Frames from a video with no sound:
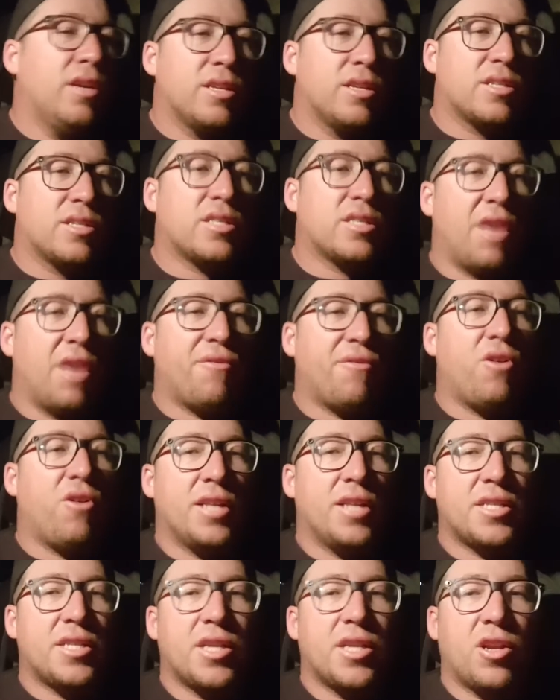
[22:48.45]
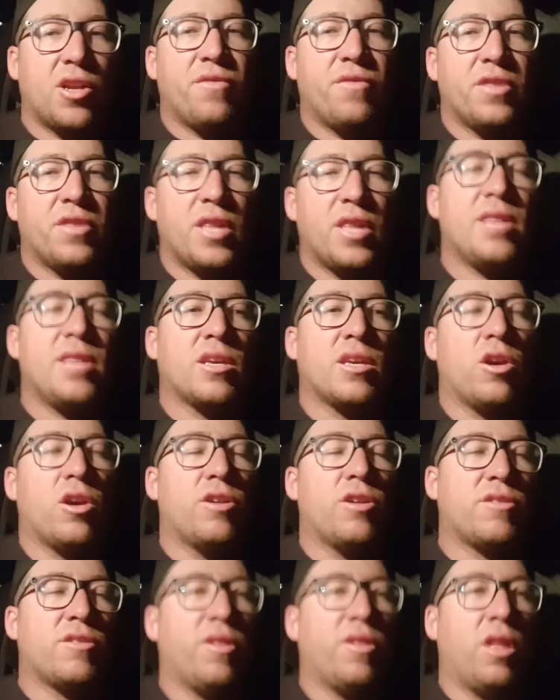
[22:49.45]
stuff I did over there that
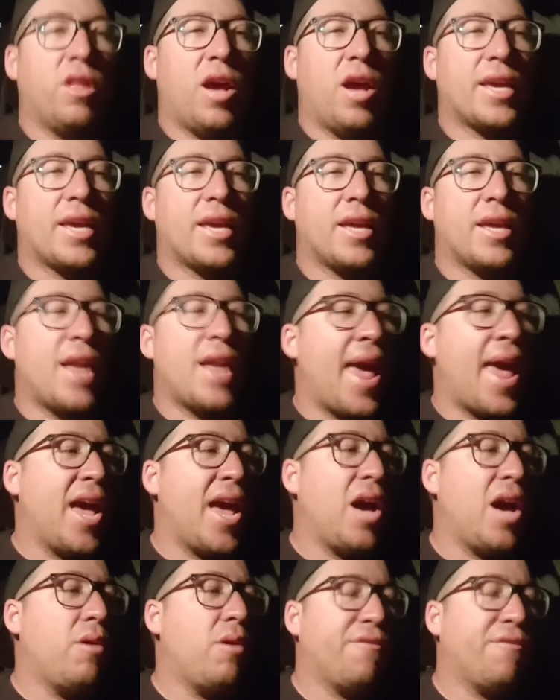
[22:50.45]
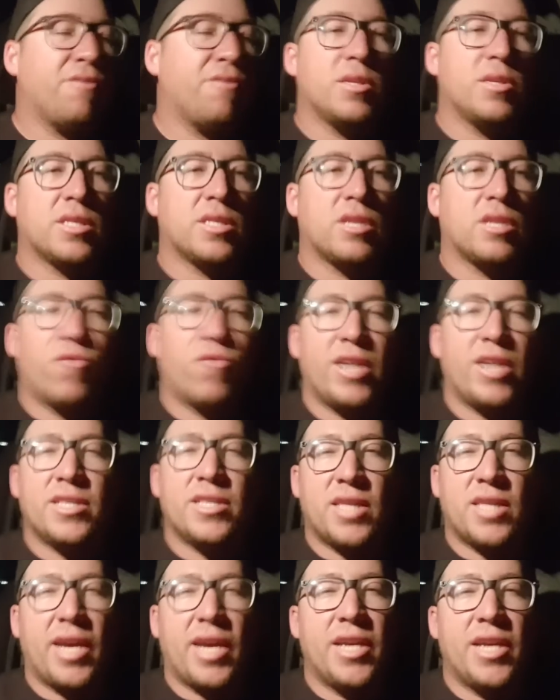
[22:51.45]
goes for like an hour from the Red
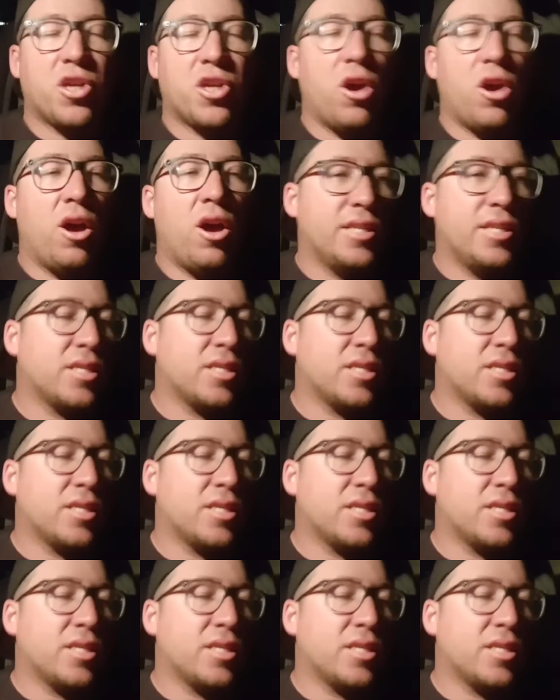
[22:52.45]
Stage guys.